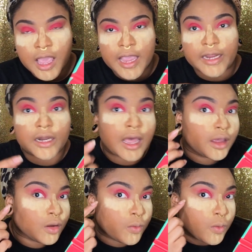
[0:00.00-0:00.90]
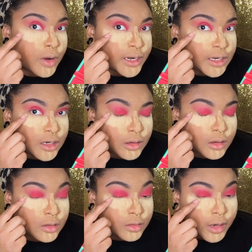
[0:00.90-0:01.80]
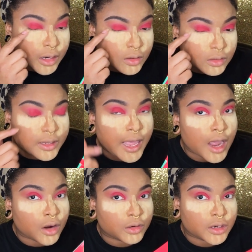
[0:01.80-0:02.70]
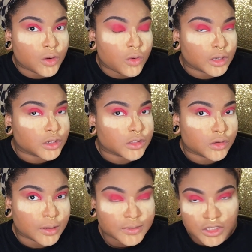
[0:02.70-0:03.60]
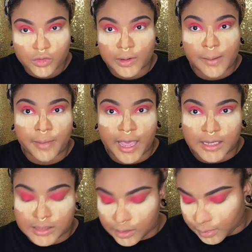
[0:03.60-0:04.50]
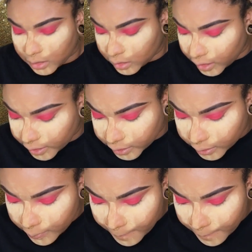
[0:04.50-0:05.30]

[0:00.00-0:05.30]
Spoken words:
and I want it a little darker on the outer corner, so I'm just going to pack some in there.